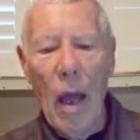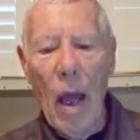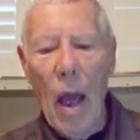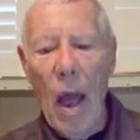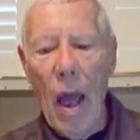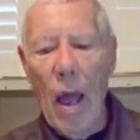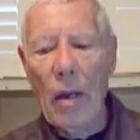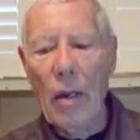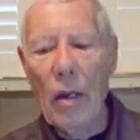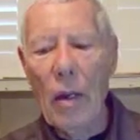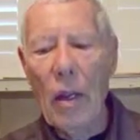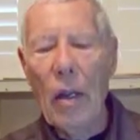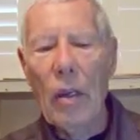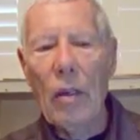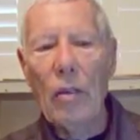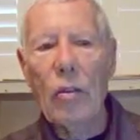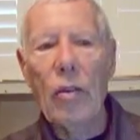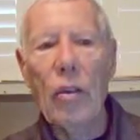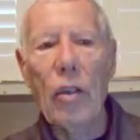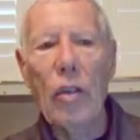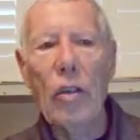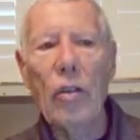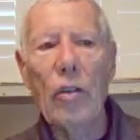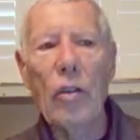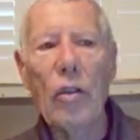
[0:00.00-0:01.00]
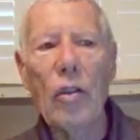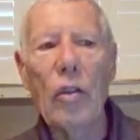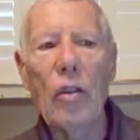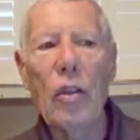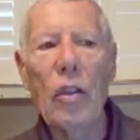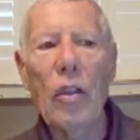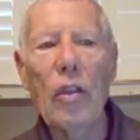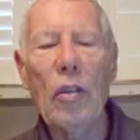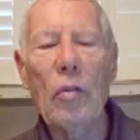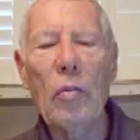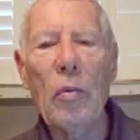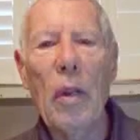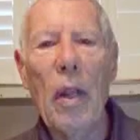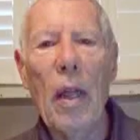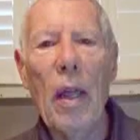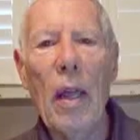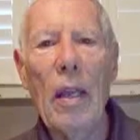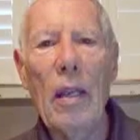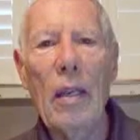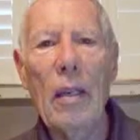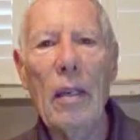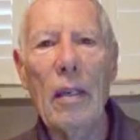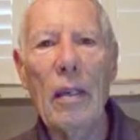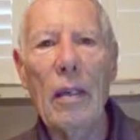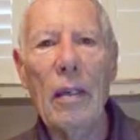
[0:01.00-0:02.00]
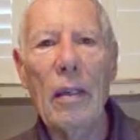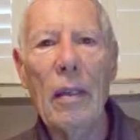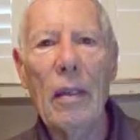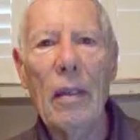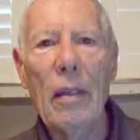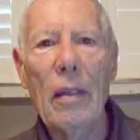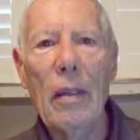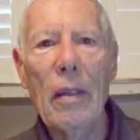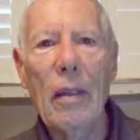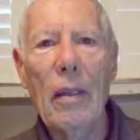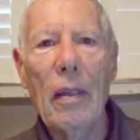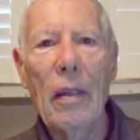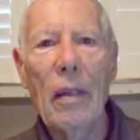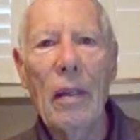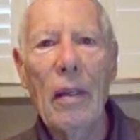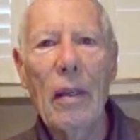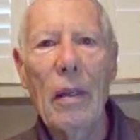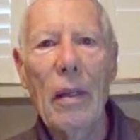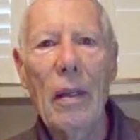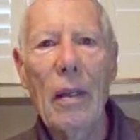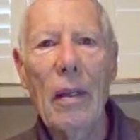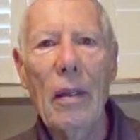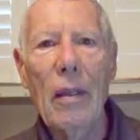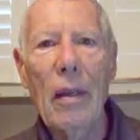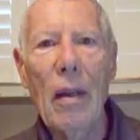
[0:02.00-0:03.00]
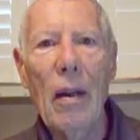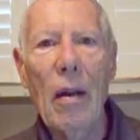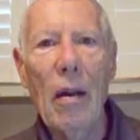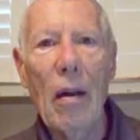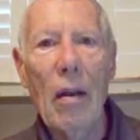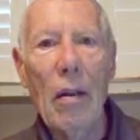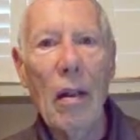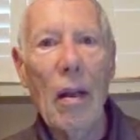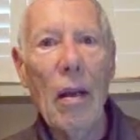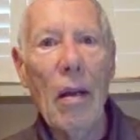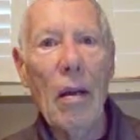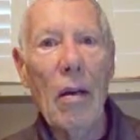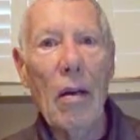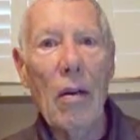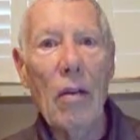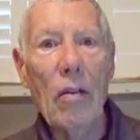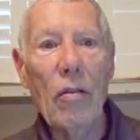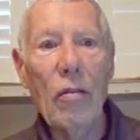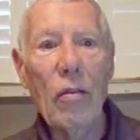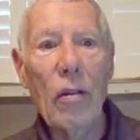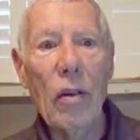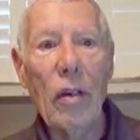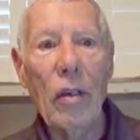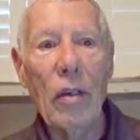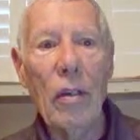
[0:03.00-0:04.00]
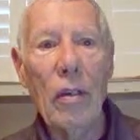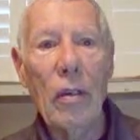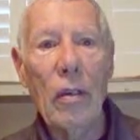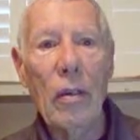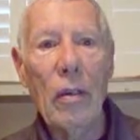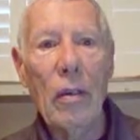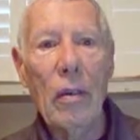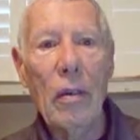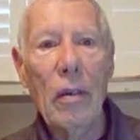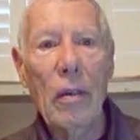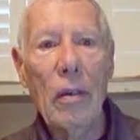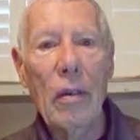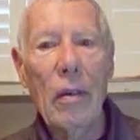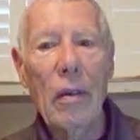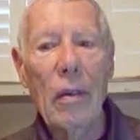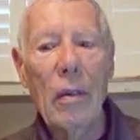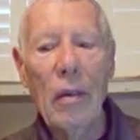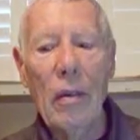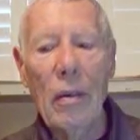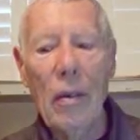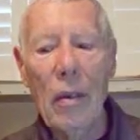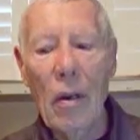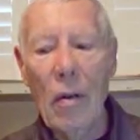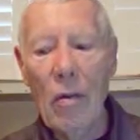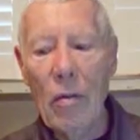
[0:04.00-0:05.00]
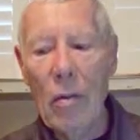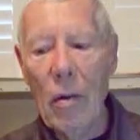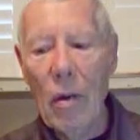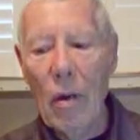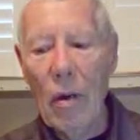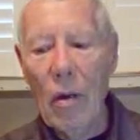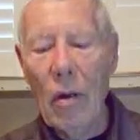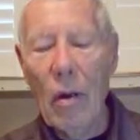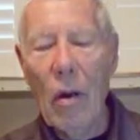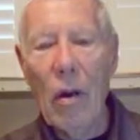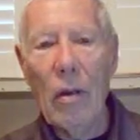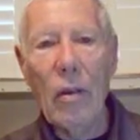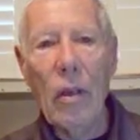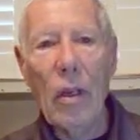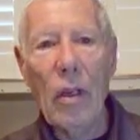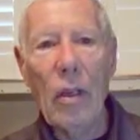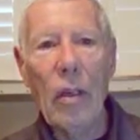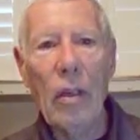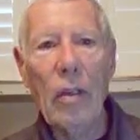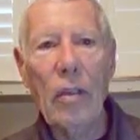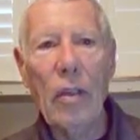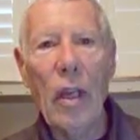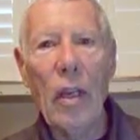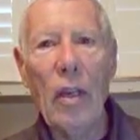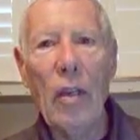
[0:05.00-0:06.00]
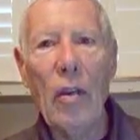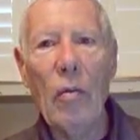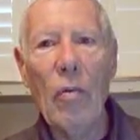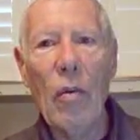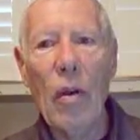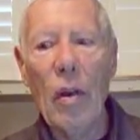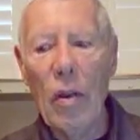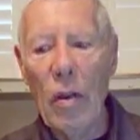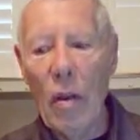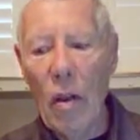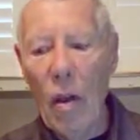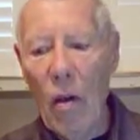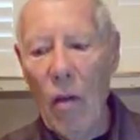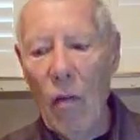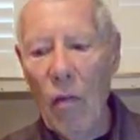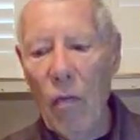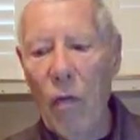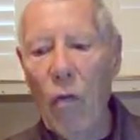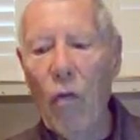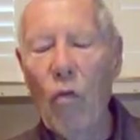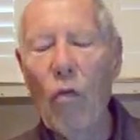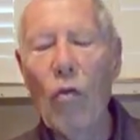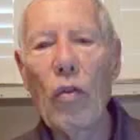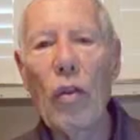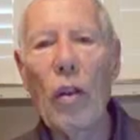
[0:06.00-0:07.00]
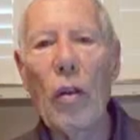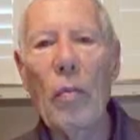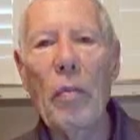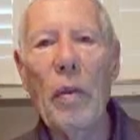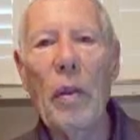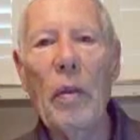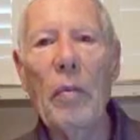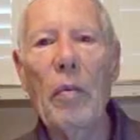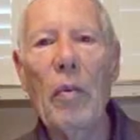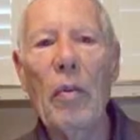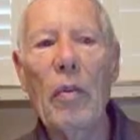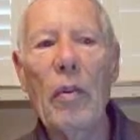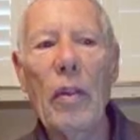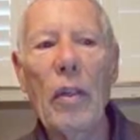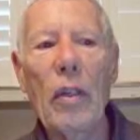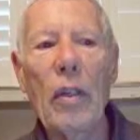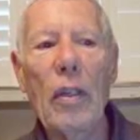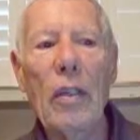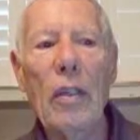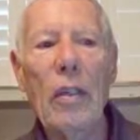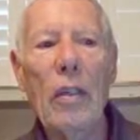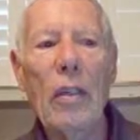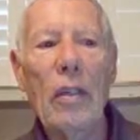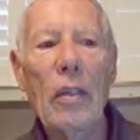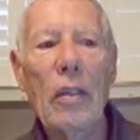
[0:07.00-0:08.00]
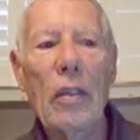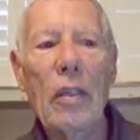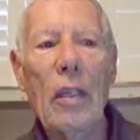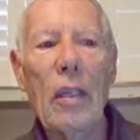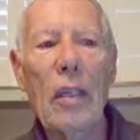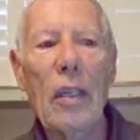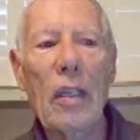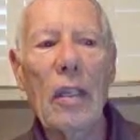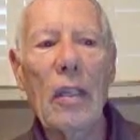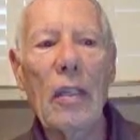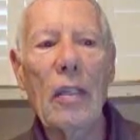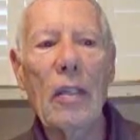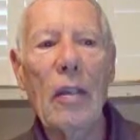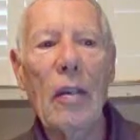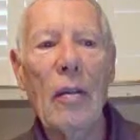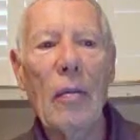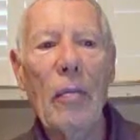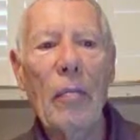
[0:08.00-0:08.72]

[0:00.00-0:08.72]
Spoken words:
And Jesus explained, they're hungry. You know, God's not going to take away food that people need to eat.